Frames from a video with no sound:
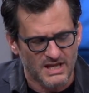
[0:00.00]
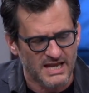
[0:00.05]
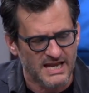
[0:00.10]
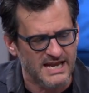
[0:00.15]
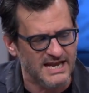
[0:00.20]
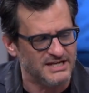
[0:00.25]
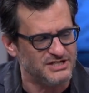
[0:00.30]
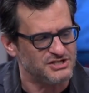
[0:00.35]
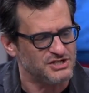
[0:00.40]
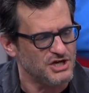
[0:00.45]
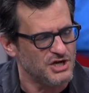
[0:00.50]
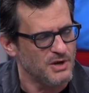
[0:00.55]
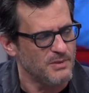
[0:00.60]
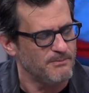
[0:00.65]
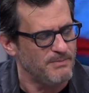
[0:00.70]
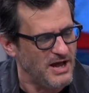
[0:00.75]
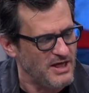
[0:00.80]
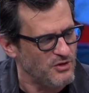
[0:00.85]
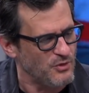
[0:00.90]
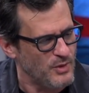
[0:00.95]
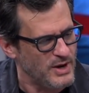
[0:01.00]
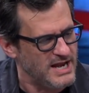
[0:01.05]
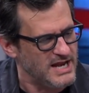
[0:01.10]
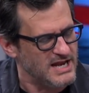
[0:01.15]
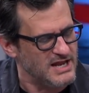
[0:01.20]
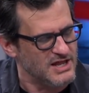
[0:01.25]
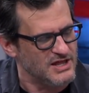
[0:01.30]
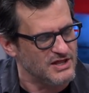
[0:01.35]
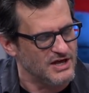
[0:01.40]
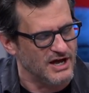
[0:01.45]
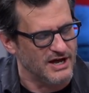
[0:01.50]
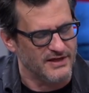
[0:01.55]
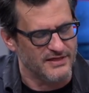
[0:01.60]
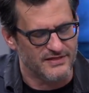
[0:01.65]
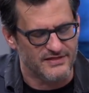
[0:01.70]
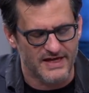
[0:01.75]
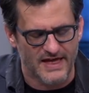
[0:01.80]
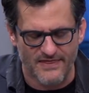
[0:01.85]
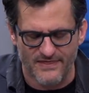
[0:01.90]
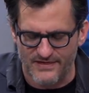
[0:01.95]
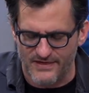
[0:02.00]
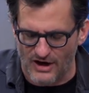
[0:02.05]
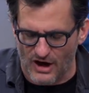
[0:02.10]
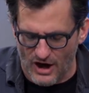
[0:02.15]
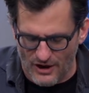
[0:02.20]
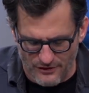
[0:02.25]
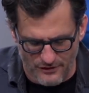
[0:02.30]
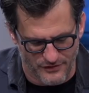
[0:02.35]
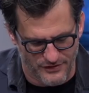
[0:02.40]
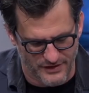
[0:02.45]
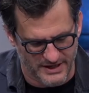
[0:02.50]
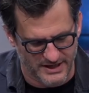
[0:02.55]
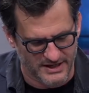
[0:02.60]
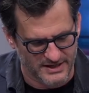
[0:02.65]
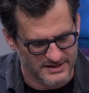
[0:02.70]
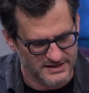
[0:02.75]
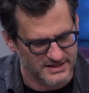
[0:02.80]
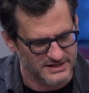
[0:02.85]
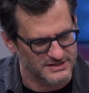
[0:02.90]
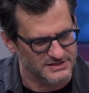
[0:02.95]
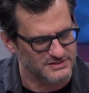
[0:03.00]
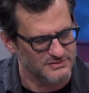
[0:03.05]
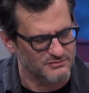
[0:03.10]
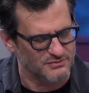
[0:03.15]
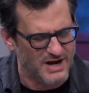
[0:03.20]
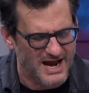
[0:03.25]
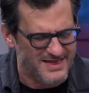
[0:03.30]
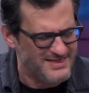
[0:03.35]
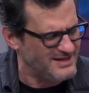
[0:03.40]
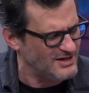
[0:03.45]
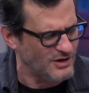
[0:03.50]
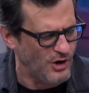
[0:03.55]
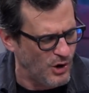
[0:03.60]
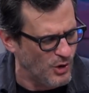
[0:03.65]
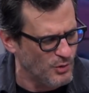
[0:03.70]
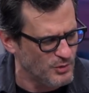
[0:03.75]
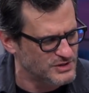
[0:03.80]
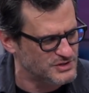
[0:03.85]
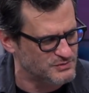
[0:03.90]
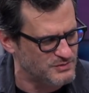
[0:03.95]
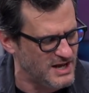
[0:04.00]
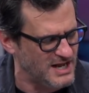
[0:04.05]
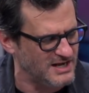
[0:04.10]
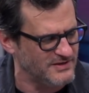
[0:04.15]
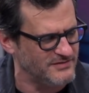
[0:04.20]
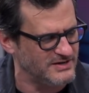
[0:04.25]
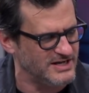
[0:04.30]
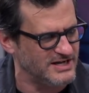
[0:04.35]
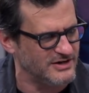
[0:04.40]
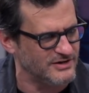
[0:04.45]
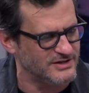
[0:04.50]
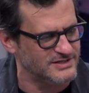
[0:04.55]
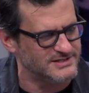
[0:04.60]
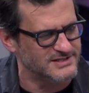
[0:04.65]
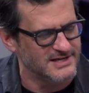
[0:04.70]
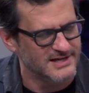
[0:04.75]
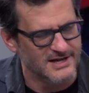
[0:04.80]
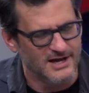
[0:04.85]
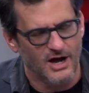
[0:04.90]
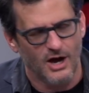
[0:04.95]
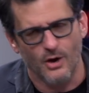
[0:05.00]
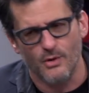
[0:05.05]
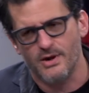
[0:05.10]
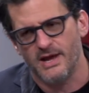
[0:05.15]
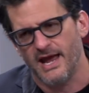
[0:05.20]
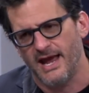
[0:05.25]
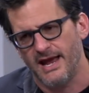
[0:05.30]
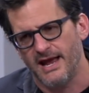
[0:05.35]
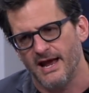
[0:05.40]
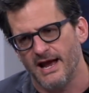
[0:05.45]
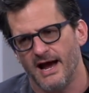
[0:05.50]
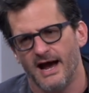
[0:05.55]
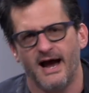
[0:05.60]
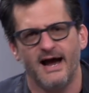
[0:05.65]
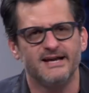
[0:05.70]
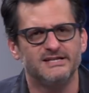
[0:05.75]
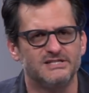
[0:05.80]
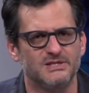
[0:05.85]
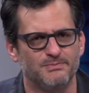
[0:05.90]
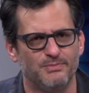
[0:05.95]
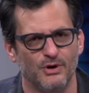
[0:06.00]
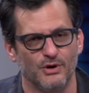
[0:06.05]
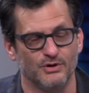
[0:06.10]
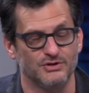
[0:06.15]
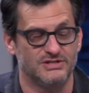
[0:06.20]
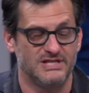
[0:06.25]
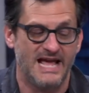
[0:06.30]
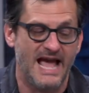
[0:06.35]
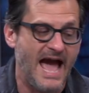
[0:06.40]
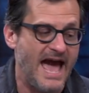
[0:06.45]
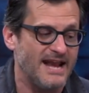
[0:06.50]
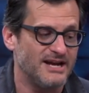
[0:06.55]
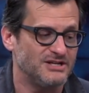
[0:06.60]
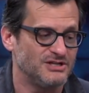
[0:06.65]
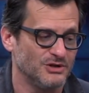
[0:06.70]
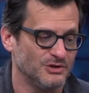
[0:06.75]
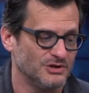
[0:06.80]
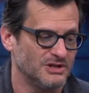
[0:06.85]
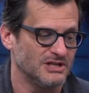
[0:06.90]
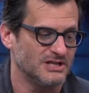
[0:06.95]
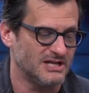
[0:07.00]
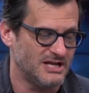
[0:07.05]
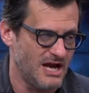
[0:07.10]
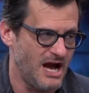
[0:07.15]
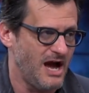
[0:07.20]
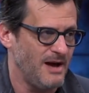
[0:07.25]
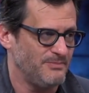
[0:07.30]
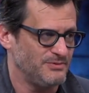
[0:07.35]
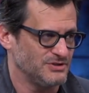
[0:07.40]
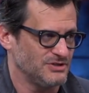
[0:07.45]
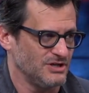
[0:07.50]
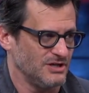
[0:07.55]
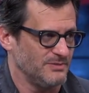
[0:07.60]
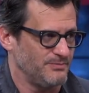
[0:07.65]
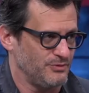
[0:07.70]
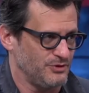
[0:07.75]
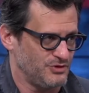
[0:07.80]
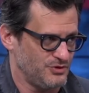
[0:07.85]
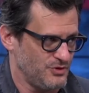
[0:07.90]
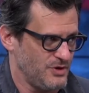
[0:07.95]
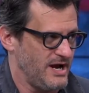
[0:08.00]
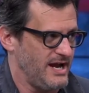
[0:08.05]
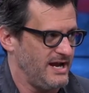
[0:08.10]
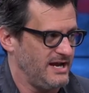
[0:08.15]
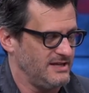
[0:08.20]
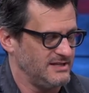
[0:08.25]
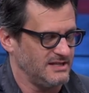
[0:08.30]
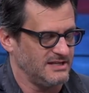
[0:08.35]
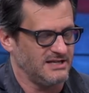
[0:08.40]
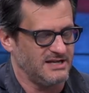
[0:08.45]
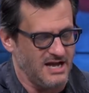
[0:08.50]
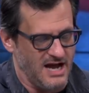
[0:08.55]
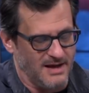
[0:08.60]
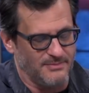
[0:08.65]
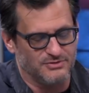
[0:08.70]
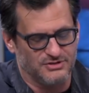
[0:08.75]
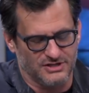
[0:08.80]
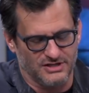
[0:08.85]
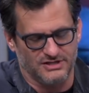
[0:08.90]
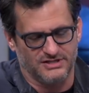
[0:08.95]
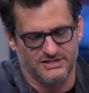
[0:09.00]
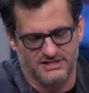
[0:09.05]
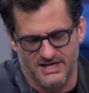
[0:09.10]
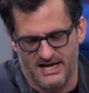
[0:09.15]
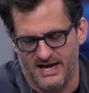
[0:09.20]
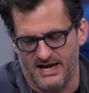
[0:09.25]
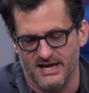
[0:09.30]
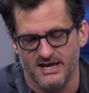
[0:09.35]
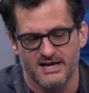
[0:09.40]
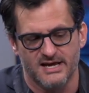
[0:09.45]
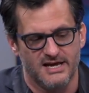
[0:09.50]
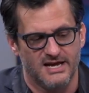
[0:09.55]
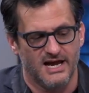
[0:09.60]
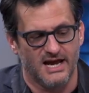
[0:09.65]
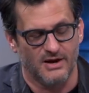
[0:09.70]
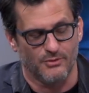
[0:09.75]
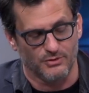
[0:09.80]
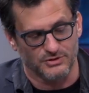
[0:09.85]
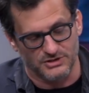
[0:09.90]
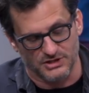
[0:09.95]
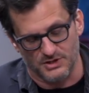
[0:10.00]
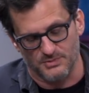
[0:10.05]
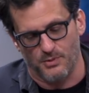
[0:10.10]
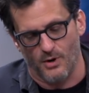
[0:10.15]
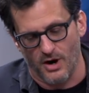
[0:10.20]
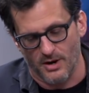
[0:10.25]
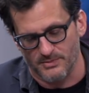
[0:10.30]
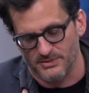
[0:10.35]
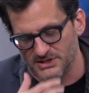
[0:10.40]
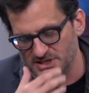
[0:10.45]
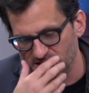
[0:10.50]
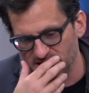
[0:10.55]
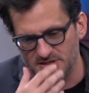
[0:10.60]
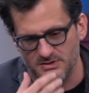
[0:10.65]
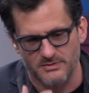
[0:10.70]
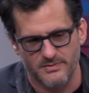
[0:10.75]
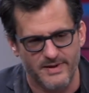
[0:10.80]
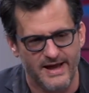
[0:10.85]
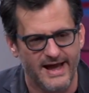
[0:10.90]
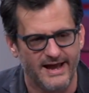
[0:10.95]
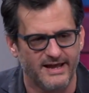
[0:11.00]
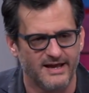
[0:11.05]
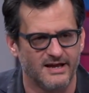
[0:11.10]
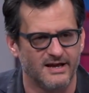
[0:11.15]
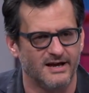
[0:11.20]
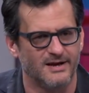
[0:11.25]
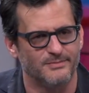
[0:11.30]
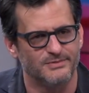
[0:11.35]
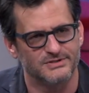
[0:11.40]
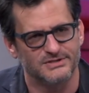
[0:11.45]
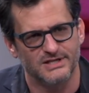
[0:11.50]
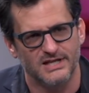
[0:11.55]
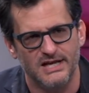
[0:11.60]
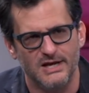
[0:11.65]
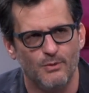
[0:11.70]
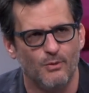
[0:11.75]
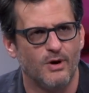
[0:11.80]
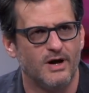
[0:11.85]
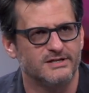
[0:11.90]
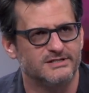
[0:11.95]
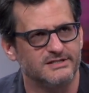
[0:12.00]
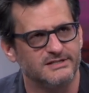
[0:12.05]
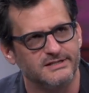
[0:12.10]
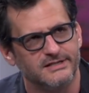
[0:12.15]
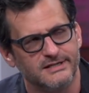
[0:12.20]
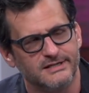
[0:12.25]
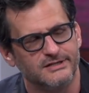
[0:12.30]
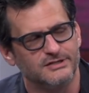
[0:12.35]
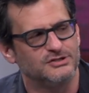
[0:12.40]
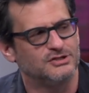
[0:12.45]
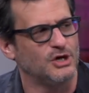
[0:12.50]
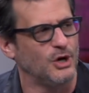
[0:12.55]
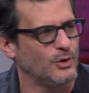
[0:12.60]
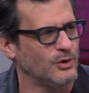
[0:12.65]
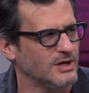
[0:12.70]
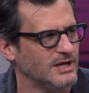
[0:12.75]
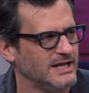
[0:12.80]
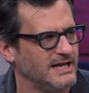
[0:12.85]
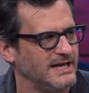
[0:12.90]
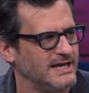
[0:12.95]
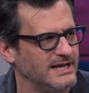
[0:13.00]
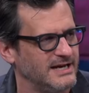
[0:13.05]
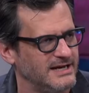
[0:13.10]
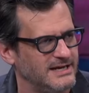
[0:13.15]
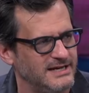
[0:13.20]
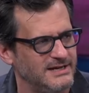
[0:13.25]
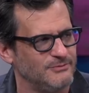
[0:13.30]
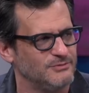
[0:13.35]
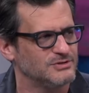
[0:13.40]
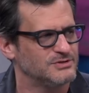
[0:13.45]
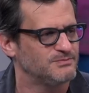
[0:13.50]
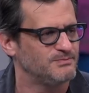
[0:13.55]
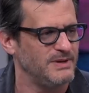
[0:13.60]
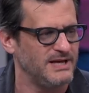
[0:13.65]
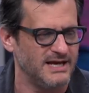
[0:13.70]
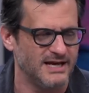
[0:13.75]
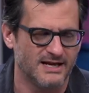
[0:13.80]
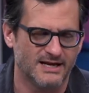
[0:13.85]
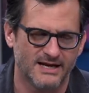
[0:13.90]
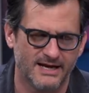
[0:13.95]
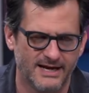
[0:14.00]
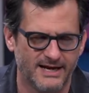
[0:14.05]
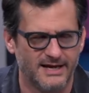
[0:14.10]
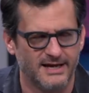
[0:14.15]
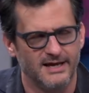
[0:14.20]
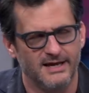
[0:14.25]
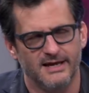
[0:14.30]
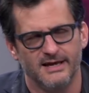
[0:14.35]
it's, by the way, uh, then the other thing that is, I think, always relevant here is okay, I suppose the attitude that the cop is going to portray, that the cop is going to say, and what the department seems to be backing up is that he wasn't totally in it. He was being like,